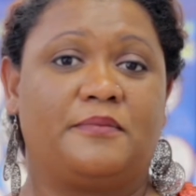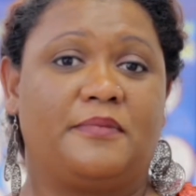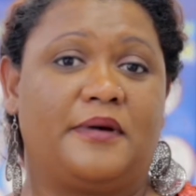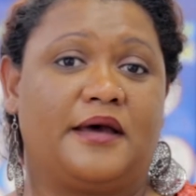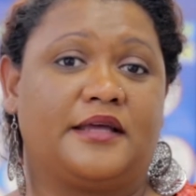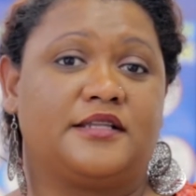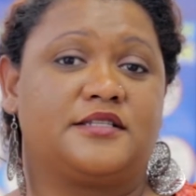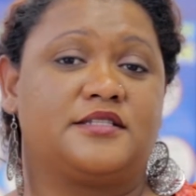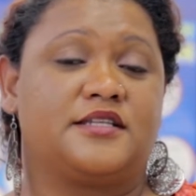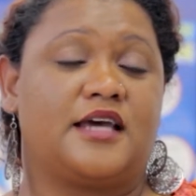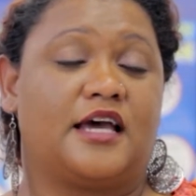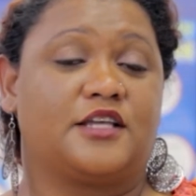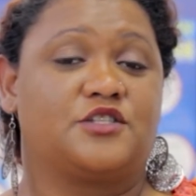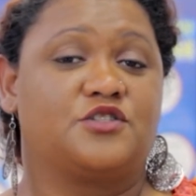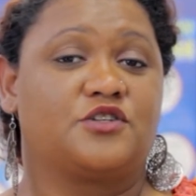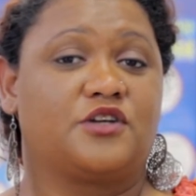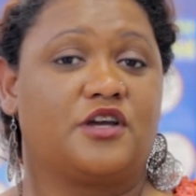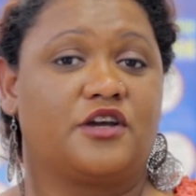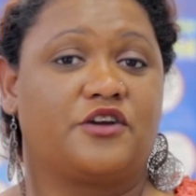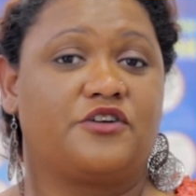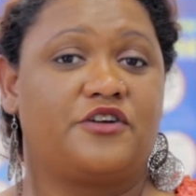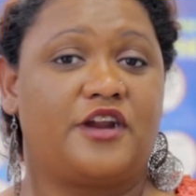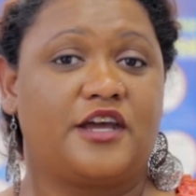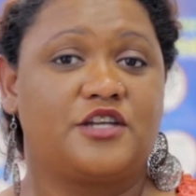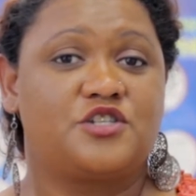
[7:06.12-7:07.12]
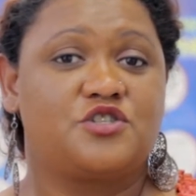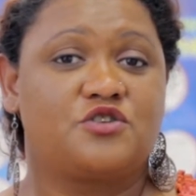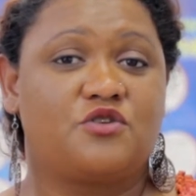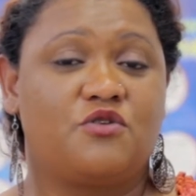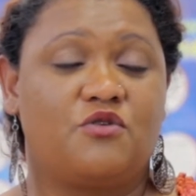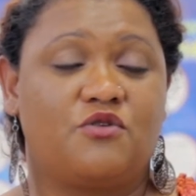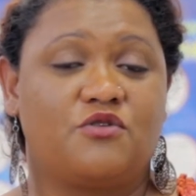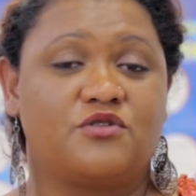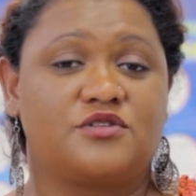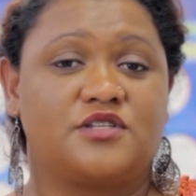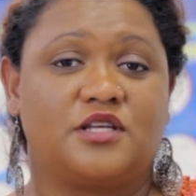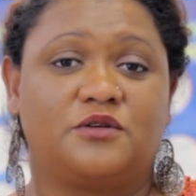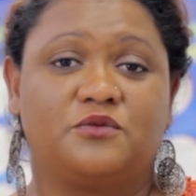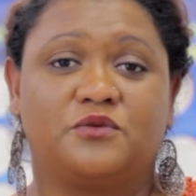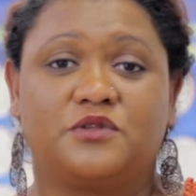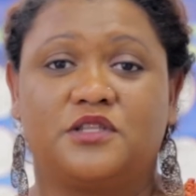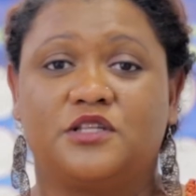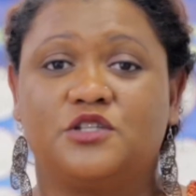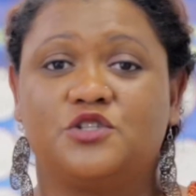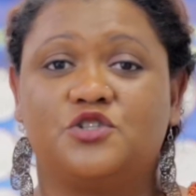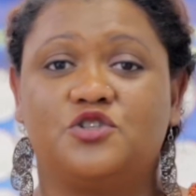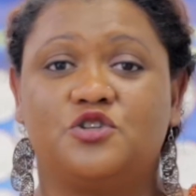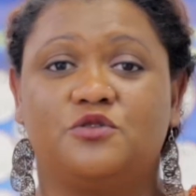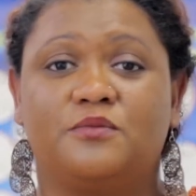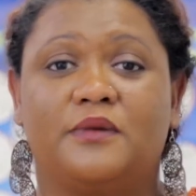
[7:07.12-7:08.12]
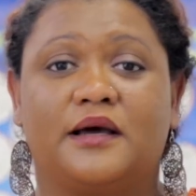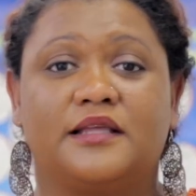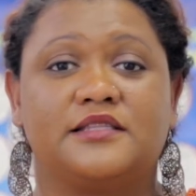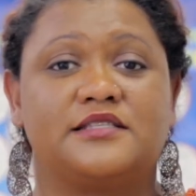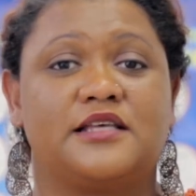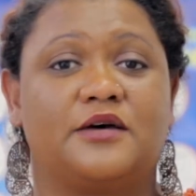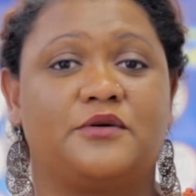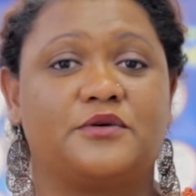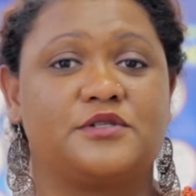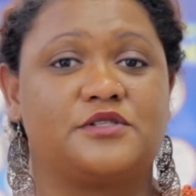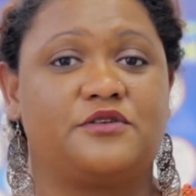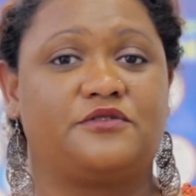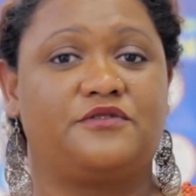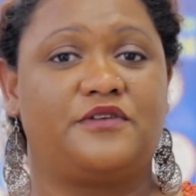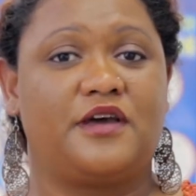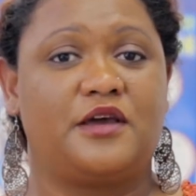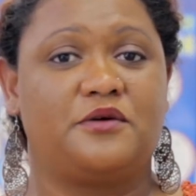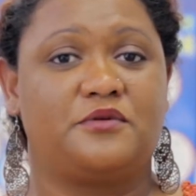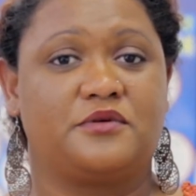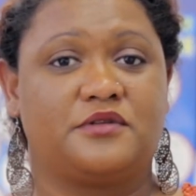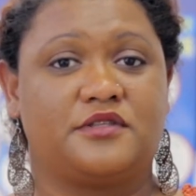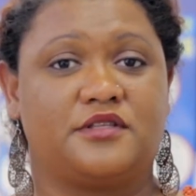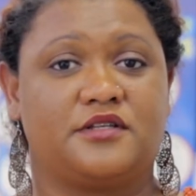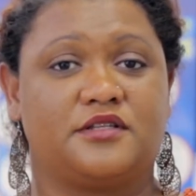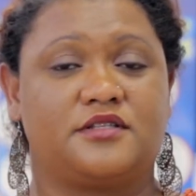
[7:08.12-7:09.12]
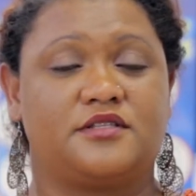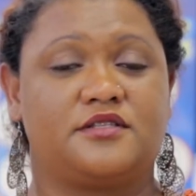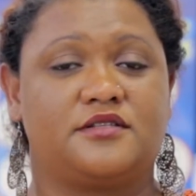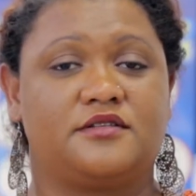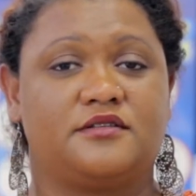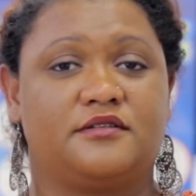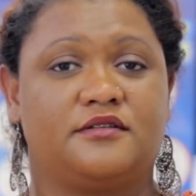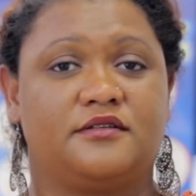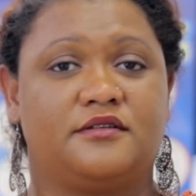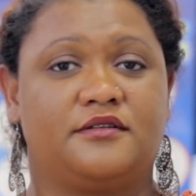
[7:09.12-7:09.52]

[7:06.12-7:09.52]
But I took a crash course, and within 2 months I was okay with it.